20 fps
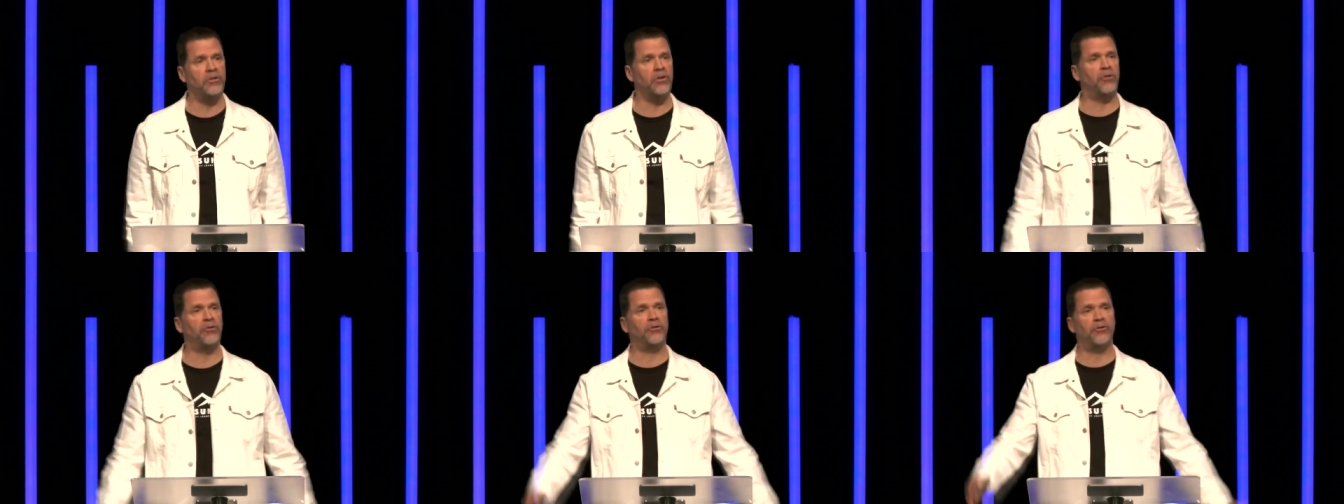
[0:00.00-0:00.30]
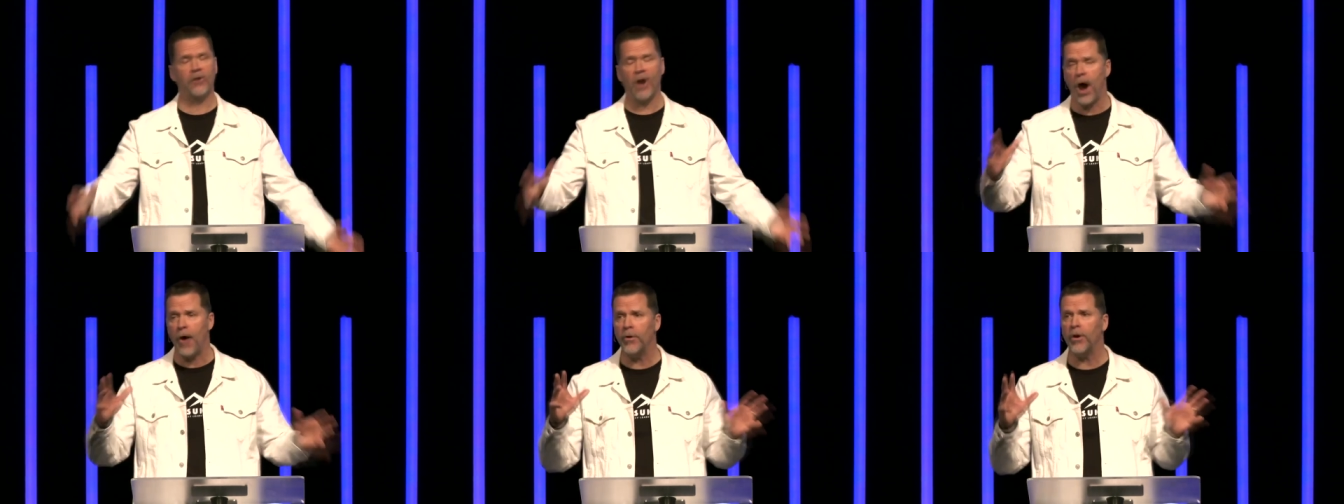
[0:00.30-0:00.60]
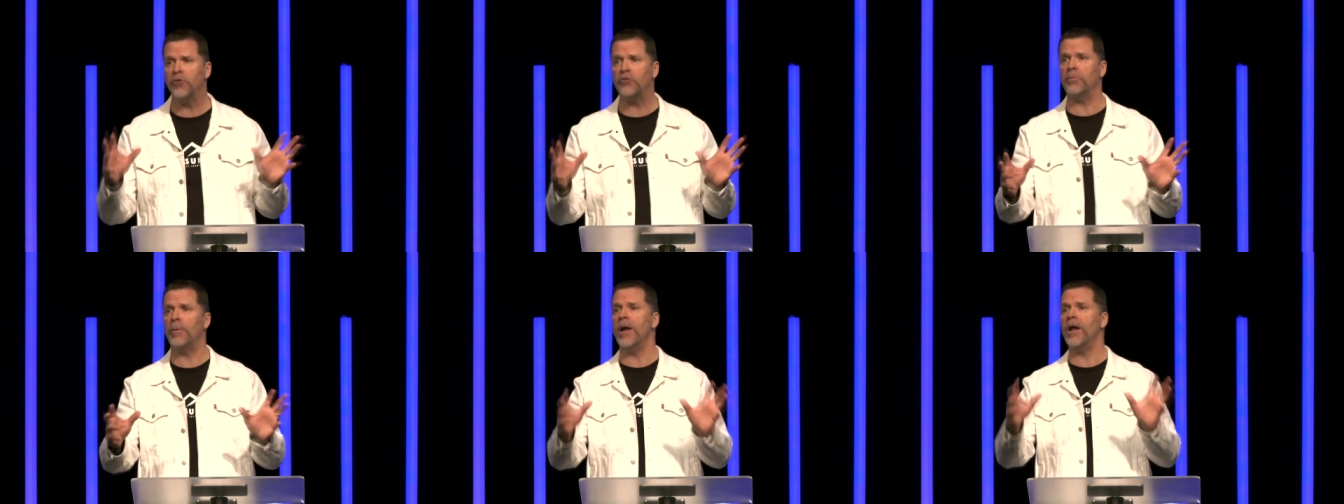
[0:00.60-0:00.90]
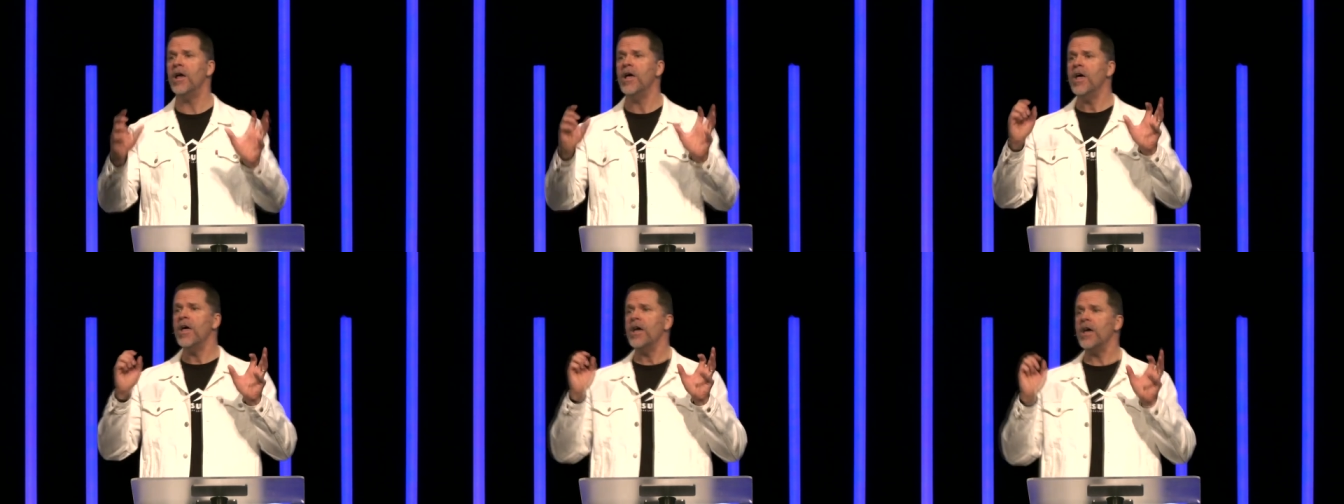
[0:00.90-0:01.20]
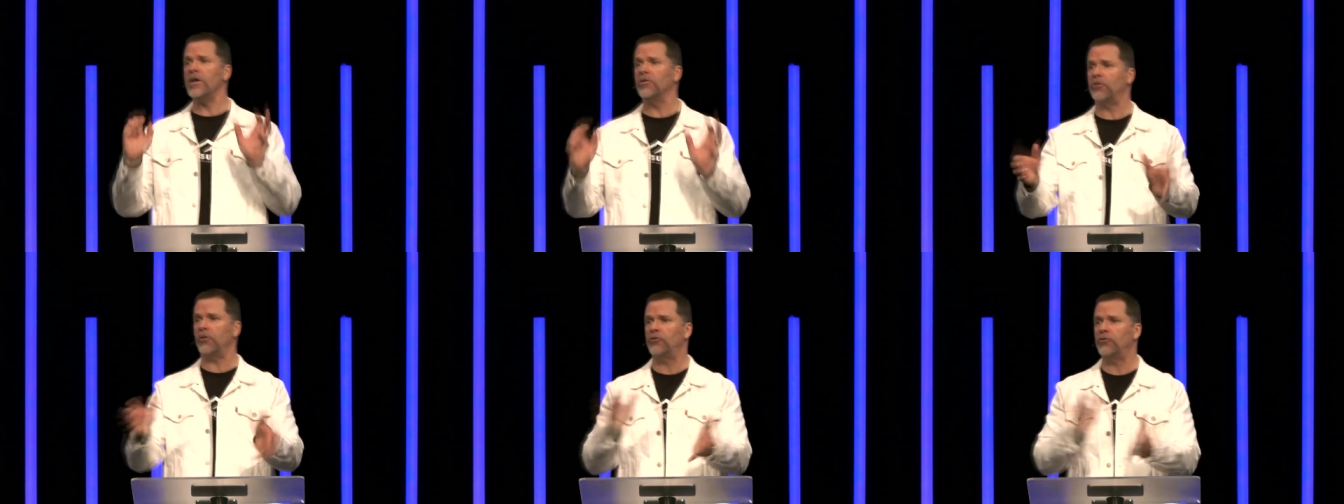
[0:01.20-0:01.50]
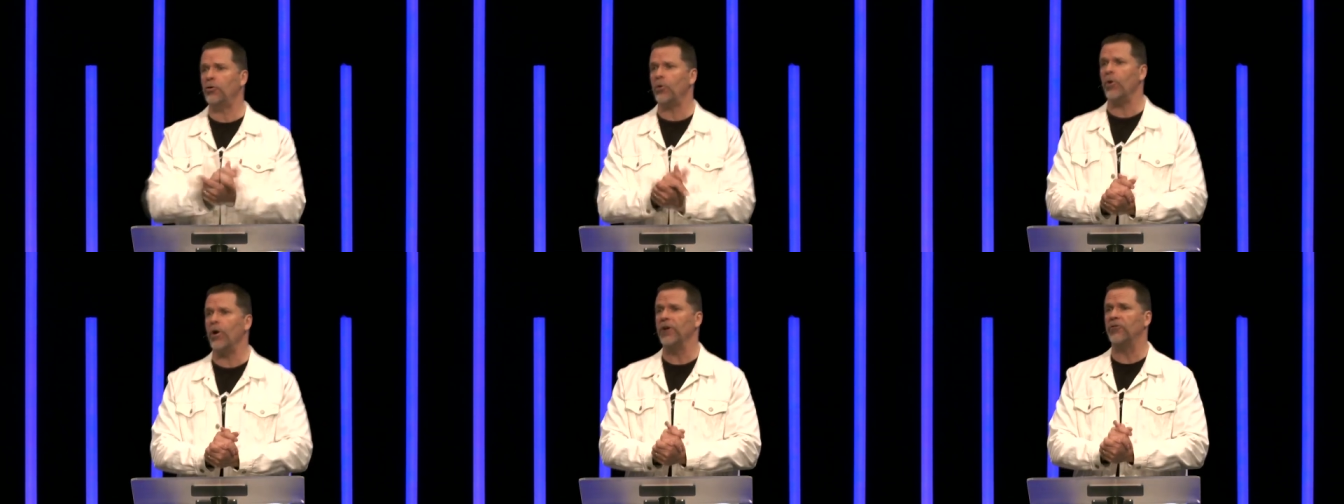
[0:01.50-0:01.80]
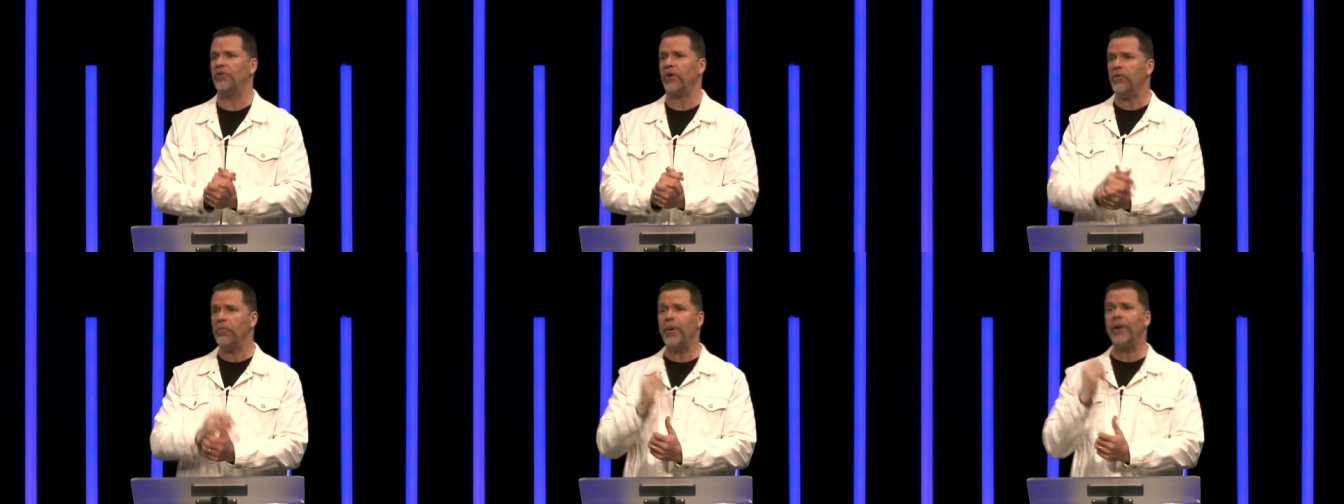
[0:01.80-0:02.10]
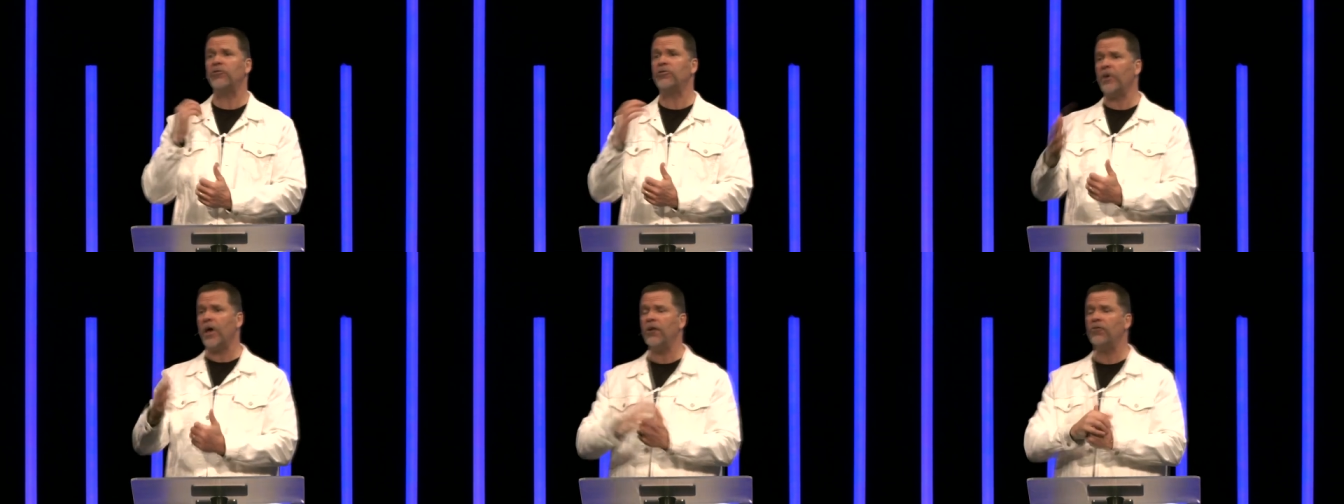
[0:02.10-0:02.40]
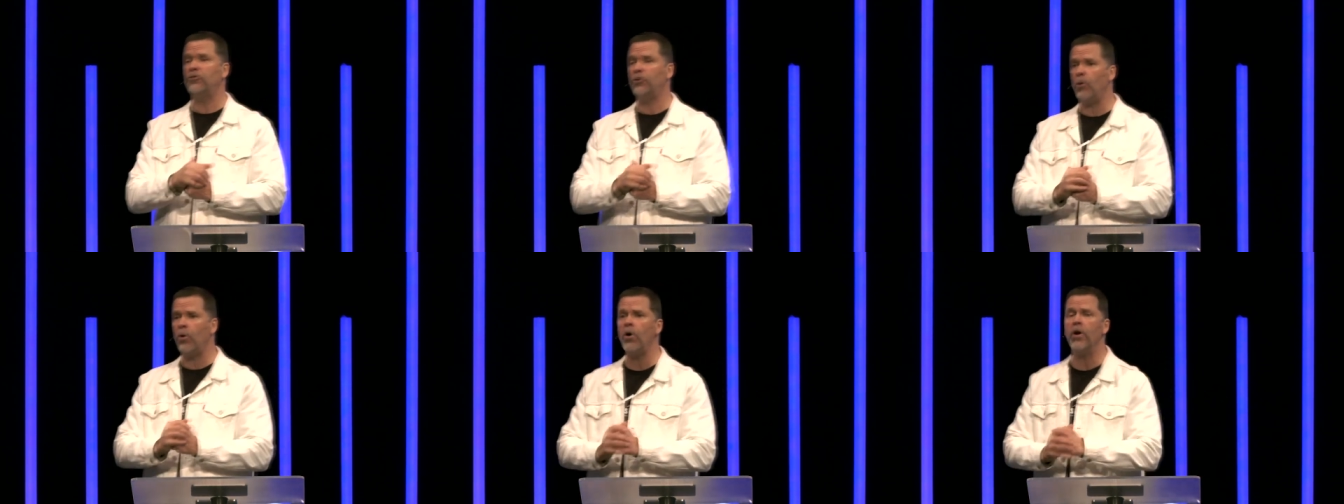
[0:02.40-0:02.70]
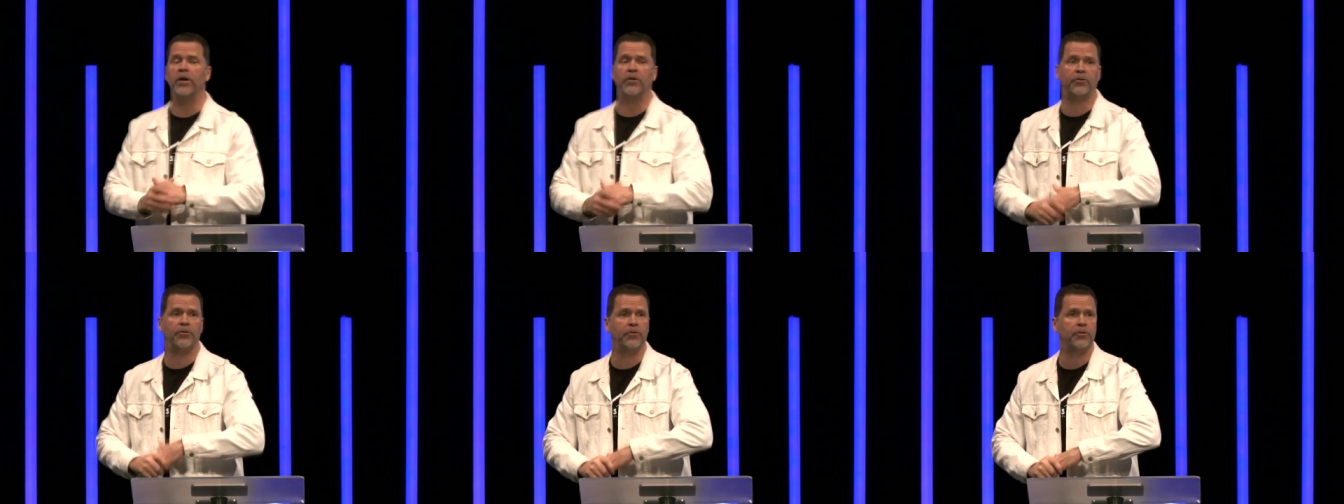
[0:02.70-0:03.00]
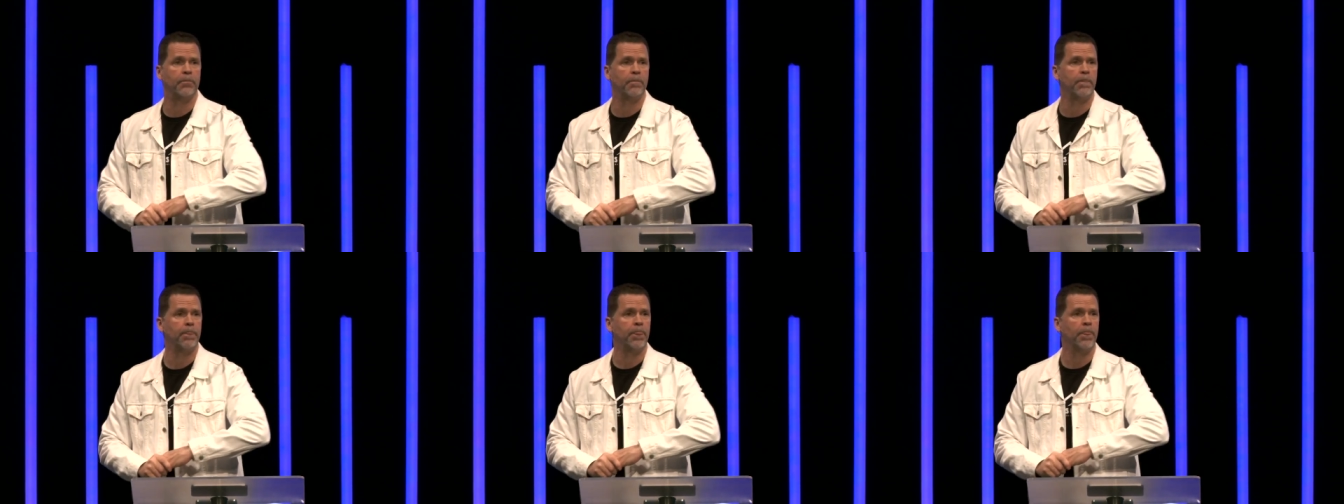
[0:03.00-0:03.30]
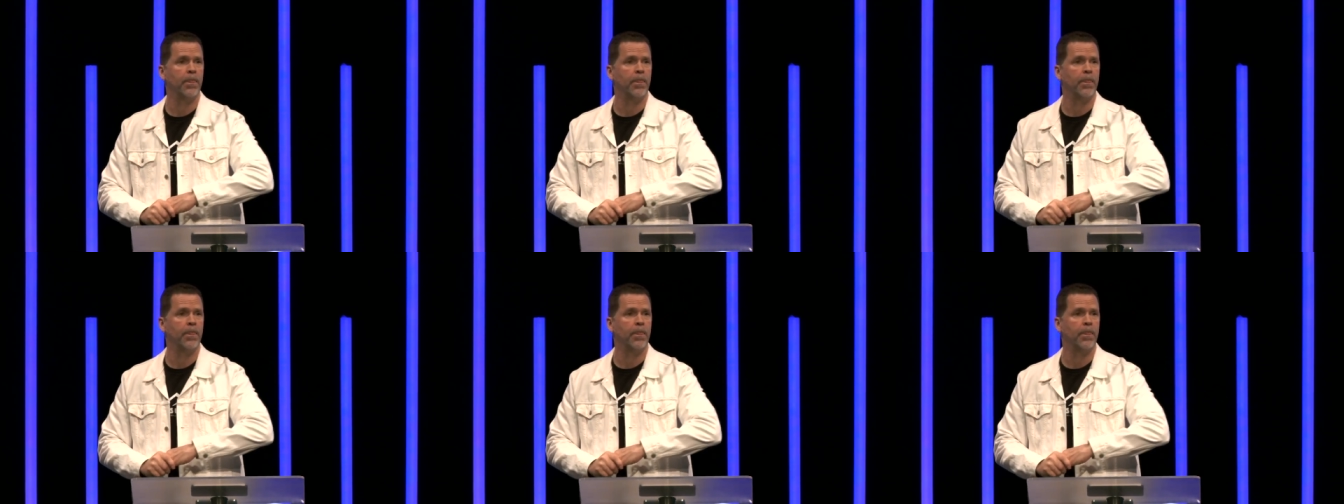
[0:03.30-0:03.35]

Discouragement is a choice. Everybody say a choice.